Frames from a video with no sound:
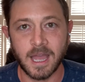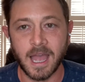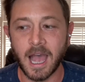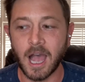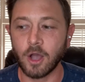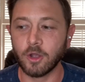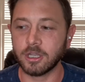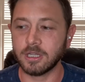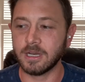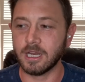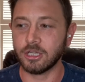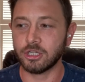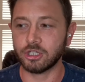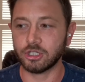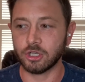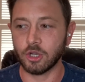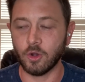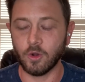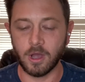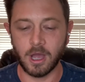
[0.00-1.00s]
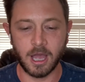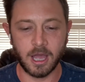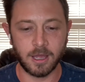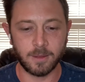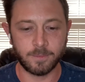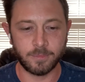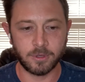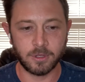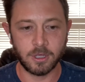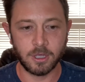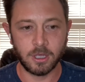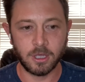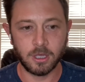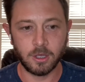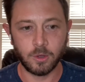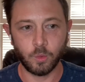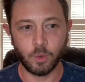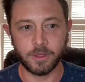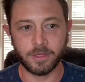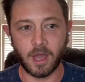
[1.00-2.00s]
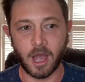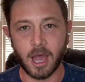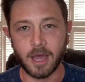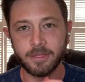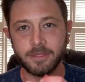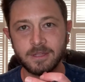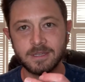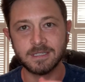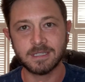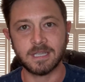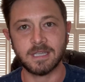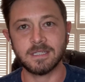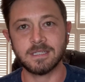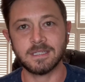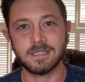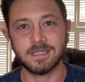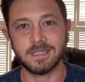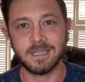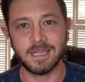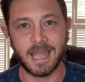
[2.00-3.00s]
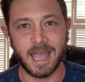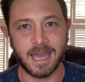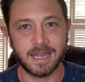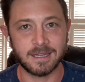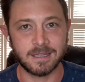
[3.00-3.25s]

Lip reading: How can I show up with authenticity and